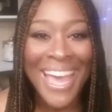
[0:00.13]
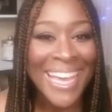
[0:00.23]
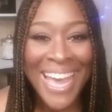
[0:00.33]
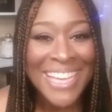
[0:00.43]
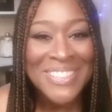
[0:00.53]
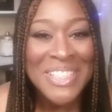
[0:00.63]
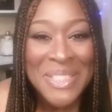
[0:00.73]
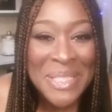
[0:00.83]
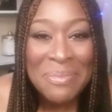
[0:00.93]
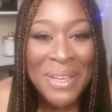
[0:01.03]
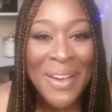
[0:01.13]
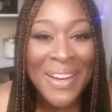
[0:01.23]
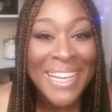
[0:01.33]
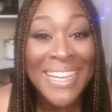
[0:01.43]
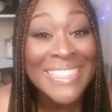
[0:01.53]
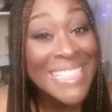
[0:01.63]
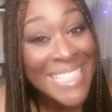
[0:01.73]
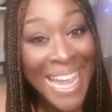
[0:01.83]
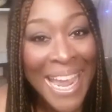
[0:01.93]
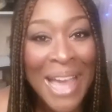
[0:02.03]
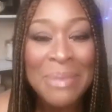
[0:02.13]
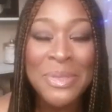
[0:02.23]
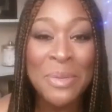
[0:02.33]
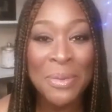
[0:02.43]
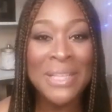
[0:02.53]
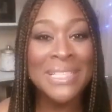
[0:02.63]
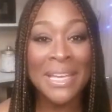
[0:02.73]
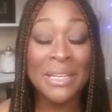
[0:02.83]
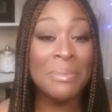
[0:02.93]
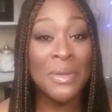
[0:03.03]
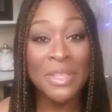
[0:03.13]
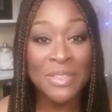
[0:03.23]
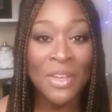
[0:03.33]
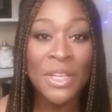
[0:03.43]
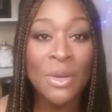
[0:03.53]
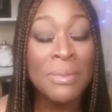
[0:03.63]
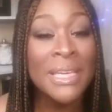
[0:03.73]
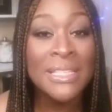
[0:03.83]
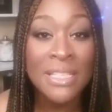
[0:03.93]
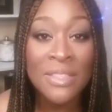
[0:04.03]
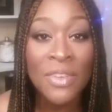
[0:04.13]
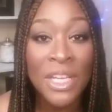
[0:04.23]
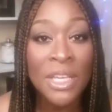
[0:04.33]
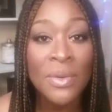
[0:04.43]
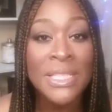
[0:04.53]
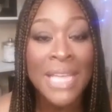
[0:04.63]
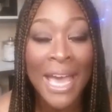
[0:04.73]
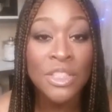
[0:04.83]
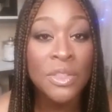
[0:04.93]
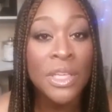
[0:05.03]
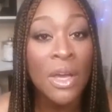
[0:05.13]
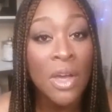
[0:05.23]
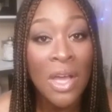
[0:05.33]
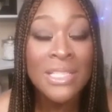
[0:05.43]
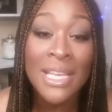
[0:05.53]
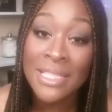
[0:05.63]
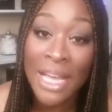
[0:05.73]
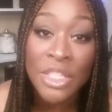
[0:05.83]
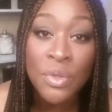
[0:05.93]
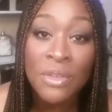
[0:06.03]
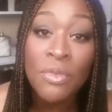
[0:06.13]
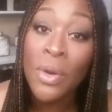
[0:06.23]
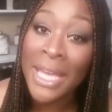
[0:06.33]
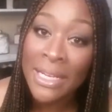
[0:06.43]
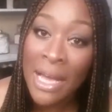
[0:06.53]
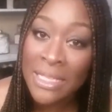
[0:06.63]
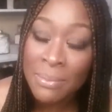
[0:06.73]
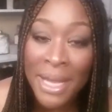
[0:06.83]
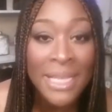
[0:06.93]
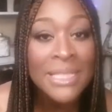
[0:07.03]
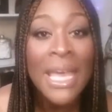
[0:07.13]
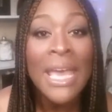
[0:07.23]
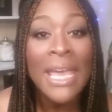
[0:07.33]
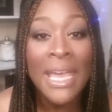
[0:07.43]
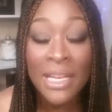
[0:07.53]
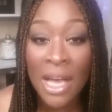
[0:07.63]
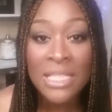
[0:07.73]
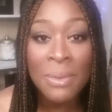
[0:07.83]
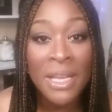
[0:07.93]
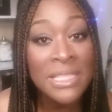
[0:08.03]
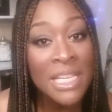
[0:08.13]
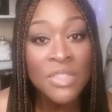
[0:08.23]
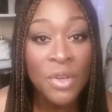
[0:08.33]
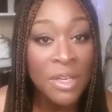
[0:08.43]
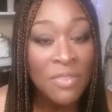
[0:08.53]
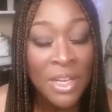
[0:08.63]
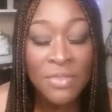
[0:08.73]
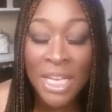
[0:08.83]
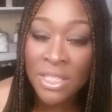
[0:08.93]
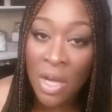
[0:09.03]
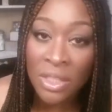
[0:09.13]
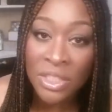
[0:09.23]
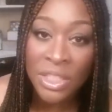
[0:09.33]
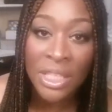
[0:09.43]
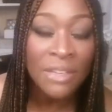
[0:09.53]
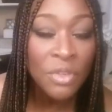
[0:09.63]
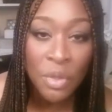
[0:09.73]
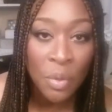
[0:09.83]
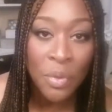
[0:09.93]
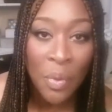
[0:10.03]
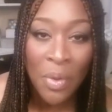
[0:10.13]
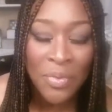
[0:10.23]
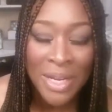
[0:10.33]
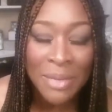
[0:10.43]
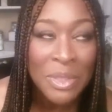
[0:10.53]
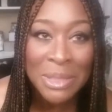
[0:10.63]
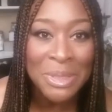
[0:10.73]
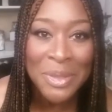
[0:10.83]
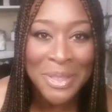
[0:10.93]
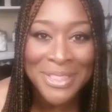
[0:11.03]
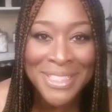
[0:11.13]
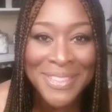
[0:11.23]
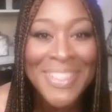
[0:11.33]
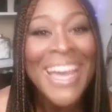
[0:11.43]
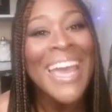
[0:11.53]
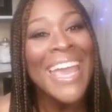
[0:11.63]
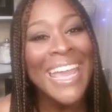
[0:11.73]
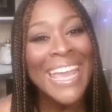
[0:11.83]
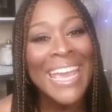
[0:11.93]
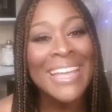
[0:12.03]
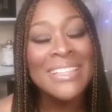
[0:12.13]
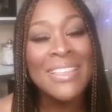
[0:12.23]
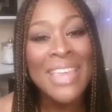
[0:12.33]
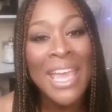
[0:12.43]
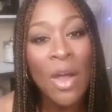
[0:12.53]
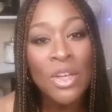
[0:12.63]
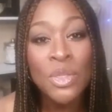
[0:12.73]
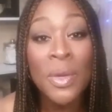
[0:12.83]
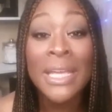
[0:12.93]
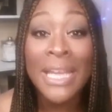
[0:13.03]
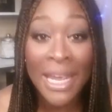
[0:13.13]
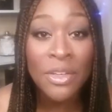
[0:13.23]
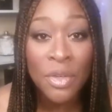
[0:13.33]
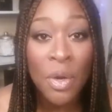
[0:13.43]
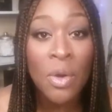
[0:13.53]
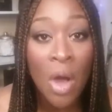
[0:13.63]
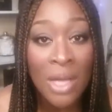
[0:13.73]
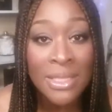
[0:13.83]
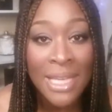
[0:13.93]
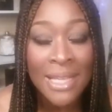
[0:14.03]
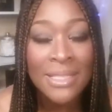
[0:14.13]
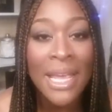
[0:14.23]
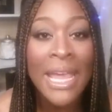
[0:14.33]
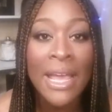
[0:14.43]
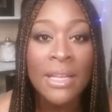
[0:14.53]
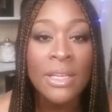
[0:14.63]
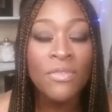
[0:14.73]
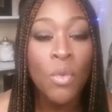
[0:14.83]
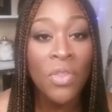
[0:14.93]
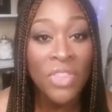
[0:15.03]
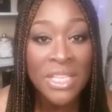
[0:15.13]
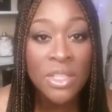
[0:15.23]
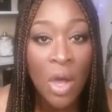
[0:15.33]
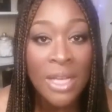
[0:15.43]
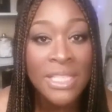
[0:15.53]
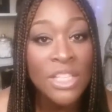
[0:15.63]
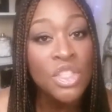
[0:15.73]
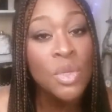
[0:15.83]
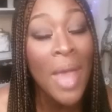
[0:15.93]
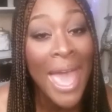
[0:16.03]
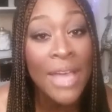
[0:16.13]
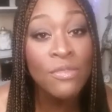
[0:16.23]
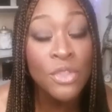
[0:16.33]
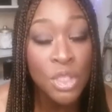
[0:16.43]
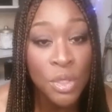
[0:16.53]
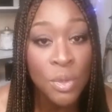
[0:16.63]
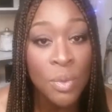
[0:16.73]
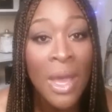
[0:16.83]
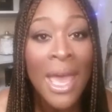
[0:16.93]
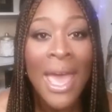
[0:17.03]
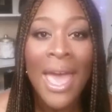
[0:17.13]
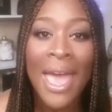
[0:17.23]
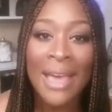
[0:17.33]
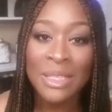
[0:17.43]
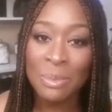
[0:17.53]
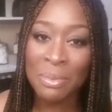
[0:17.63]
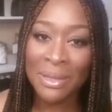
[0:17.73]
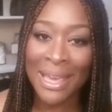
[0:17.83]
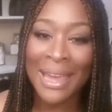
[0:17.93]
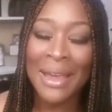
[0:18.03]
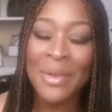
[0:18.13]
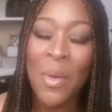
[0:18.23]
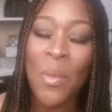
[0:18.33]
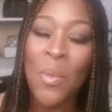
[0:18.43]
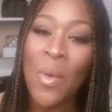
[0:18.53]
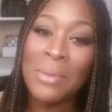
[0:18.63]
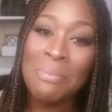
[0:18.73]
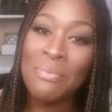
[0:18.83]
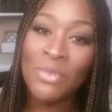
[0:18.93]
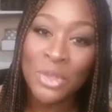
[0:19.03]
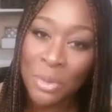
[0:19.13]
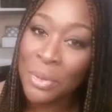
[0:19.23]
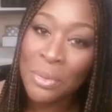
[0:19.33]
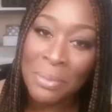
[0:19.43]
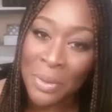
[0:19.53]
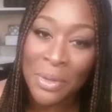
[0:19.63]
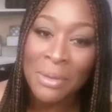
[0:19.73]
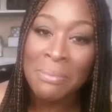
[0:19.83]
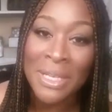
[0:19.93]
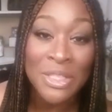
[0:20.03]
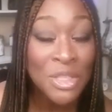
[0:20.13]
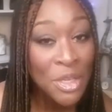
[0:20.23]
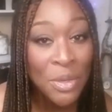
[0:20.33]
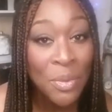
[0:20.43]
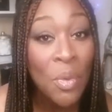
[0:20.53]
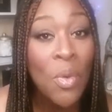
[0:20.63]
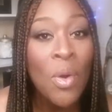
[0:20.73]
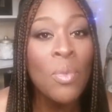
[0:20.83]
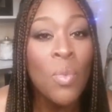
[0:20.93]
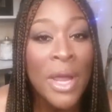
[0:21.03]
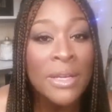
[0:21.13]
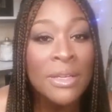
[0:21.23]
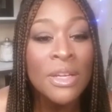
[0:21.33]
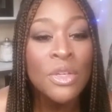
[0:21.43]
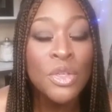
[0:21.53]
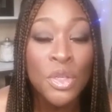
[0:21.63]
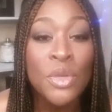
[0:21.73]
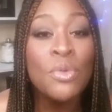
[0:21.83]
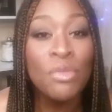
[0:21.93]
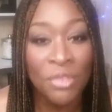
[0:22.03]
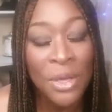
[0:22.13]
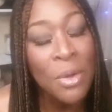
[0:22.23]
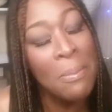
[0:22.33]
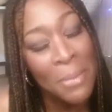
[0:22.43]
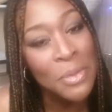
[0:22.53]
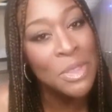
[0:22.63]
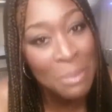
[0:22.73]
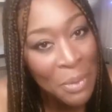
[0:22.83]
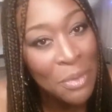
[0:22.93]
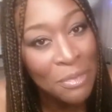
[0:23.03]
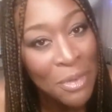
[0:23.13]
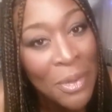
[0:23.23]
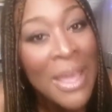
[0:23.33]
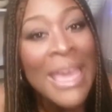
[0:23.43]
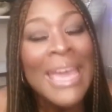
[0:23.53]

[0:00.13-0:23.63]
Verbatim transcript: Hi guys, Rachael CPR here. Today I am super excited about this video because this video is actually a contest entry for IT Cosmetics. IT Cosmetics stands for Innovative Technology, if you don't know already, which I'm sure you do. And they are doing an IT Girl contest. And for this contest, you have to explain what true beauty means to you or when do you feel most beautiful?